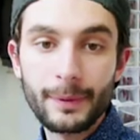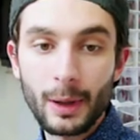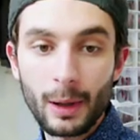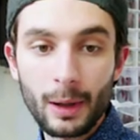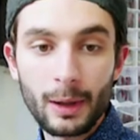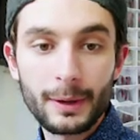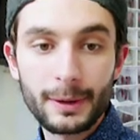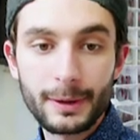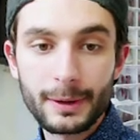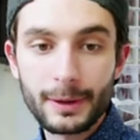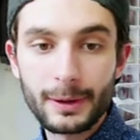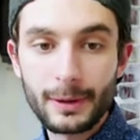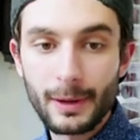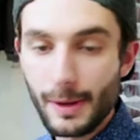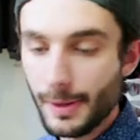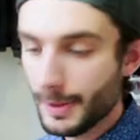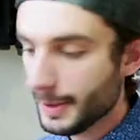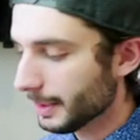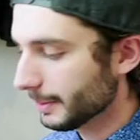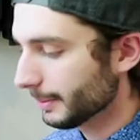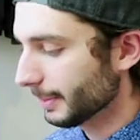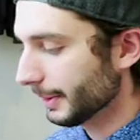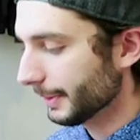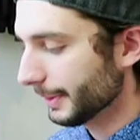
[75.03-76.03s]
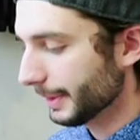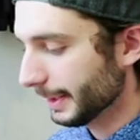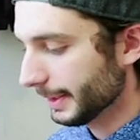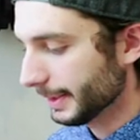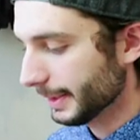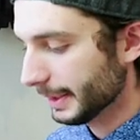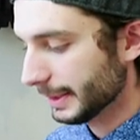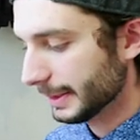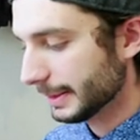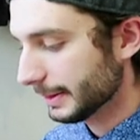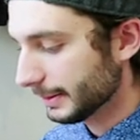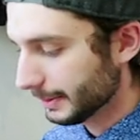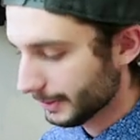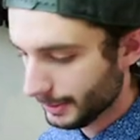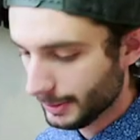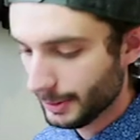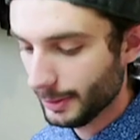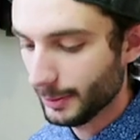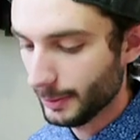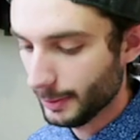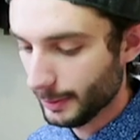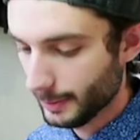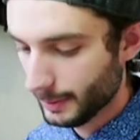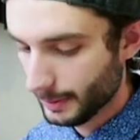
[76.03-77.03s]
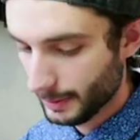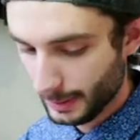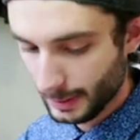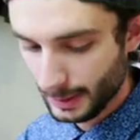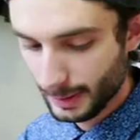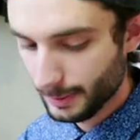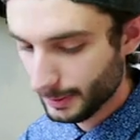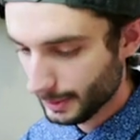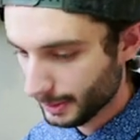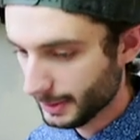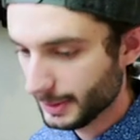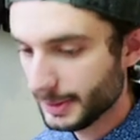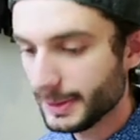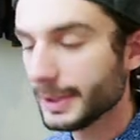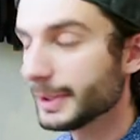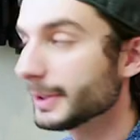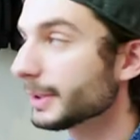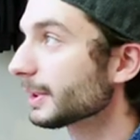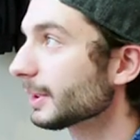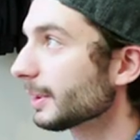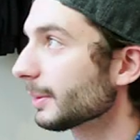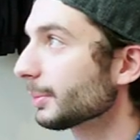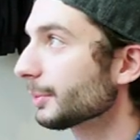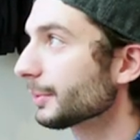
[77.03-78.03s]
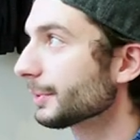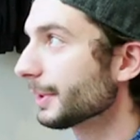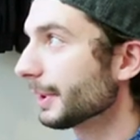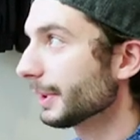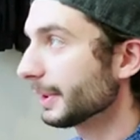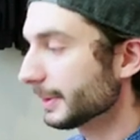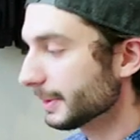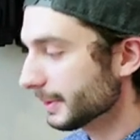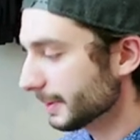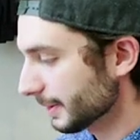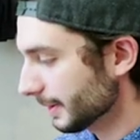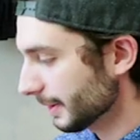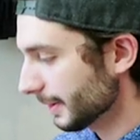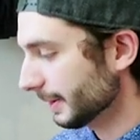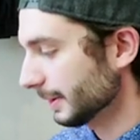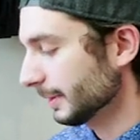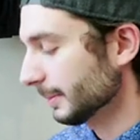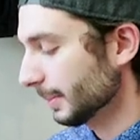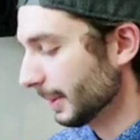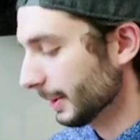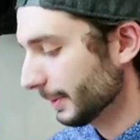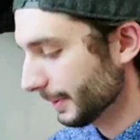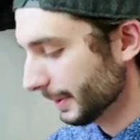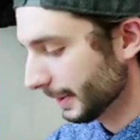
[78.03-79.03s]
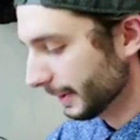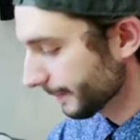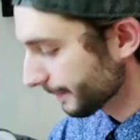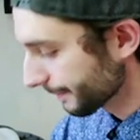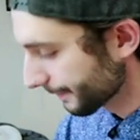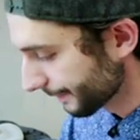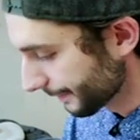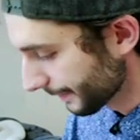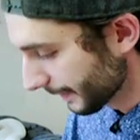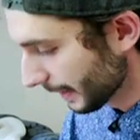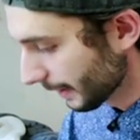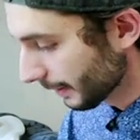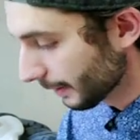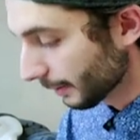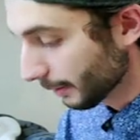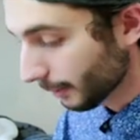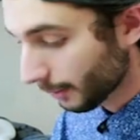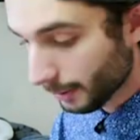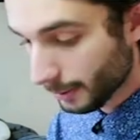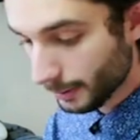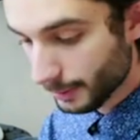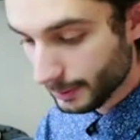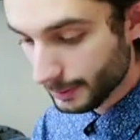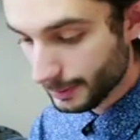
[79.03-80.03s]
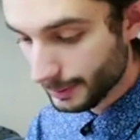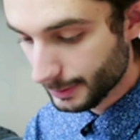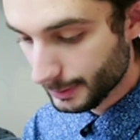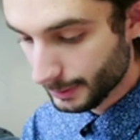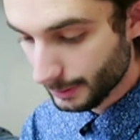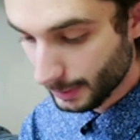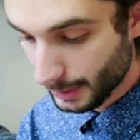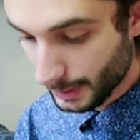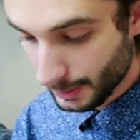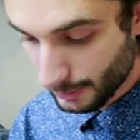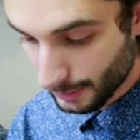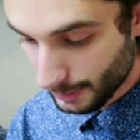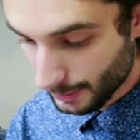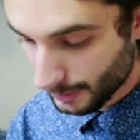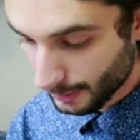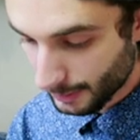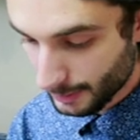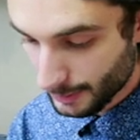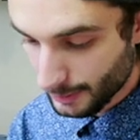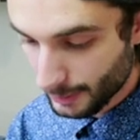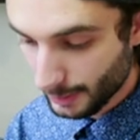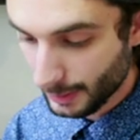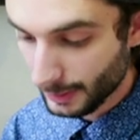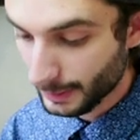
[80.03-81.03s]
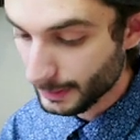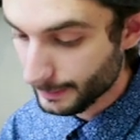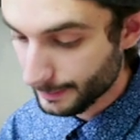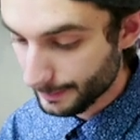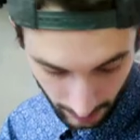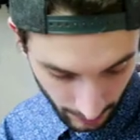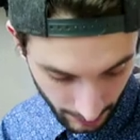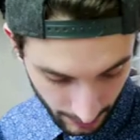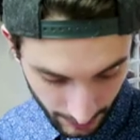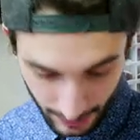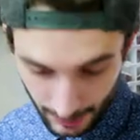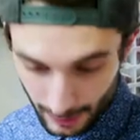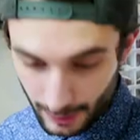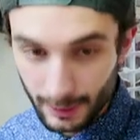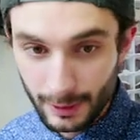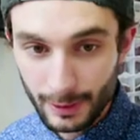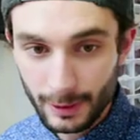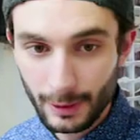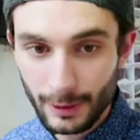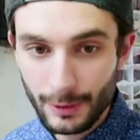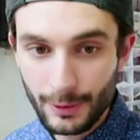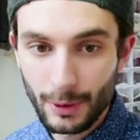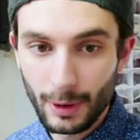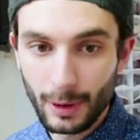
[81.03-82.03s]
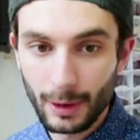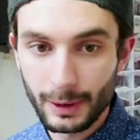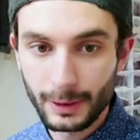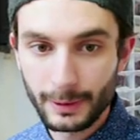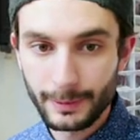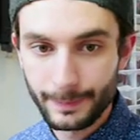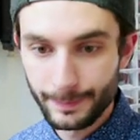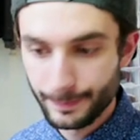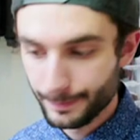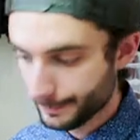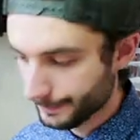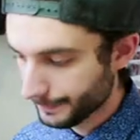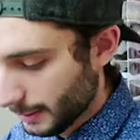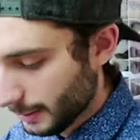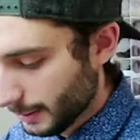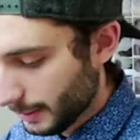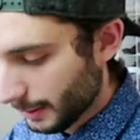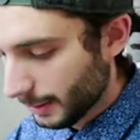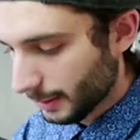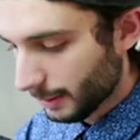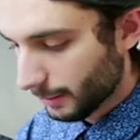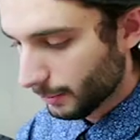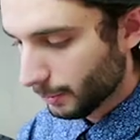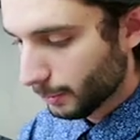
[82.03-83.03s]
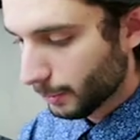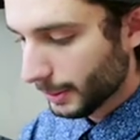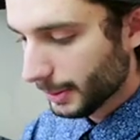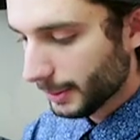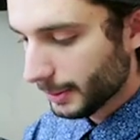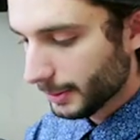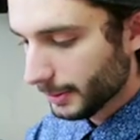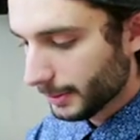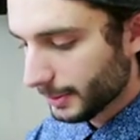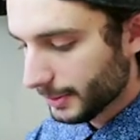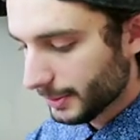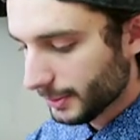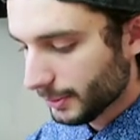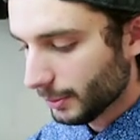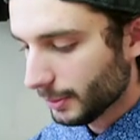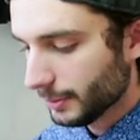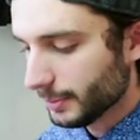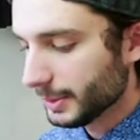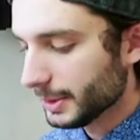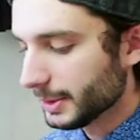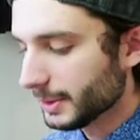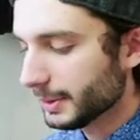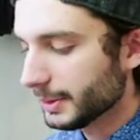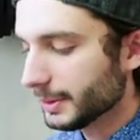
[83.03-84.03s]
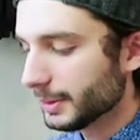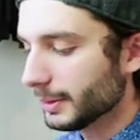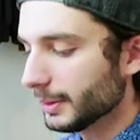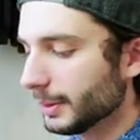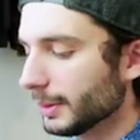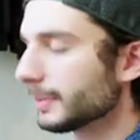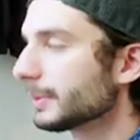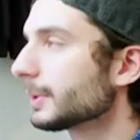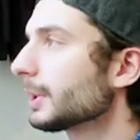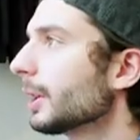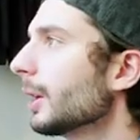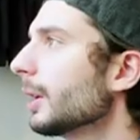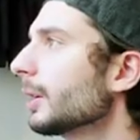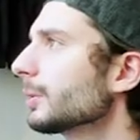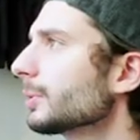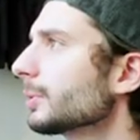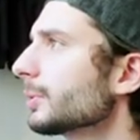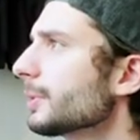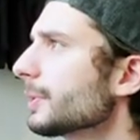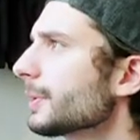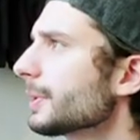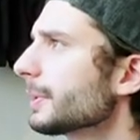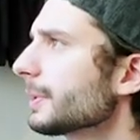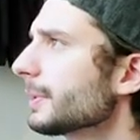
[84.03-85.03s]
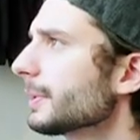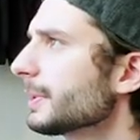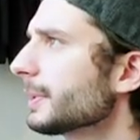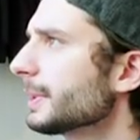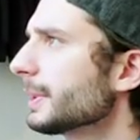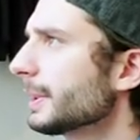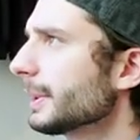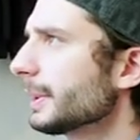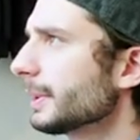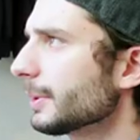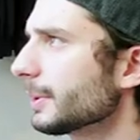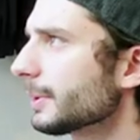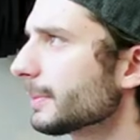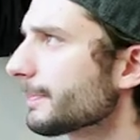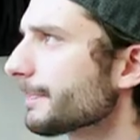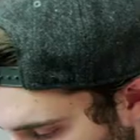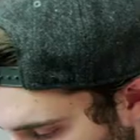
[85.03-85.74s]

honestly not thought about that yet. So I'm gonna take a couple seconds to think about that. Or we can just start drawing. We're just gonna start drawing. Got a weird assortment of colors here.